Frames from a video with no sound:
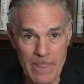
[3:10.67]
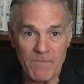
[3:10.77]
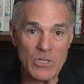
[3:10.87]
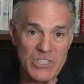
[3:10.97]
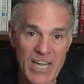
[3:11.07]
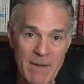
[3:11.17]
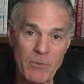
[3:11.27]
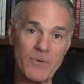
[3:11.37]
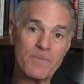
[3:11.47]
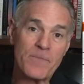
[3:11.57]
For
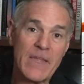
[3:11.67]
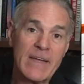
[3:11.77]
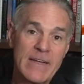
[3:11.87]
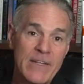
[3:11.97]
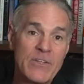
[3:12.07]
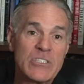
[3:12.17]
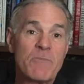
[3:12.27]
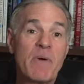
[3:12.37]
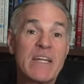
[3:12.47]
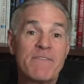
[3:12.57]
example, there's a
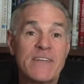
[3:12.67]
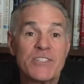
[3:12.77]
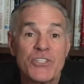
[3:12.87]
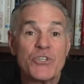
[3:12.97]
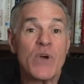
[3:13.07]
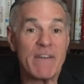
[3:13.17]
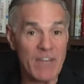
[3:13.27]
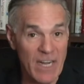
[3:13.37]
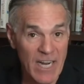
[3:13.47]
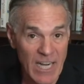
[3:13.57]
benefit to you
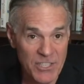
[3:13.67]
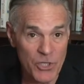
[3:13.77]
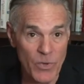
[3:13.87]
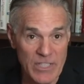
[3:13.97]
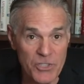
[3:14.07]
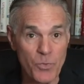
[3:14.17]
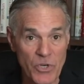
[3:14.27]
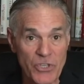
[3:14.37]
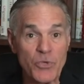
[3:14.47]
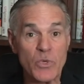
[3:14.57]
having a consequence
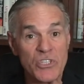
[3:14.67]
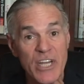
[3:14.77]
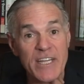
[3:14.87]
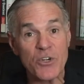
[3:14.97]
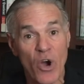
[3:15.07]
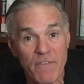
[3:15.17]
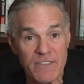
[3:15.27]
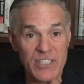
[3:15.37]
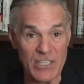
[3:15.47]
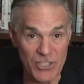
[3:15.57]
where you will take your
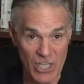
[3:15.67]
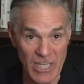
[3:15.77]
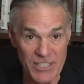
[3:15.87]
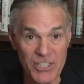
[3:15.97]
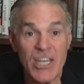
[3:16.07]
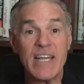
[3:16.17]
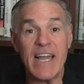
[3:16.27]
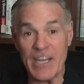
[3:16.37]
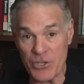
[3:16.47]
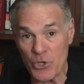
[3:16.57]
office out to lunch
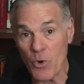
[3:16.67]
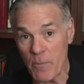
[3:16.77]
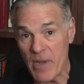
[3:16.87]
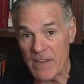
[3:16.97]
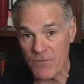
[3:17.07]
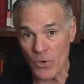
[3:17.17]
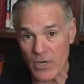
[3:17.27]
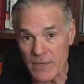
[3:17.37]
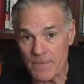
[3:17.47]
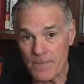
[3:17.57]
and you will pay for it.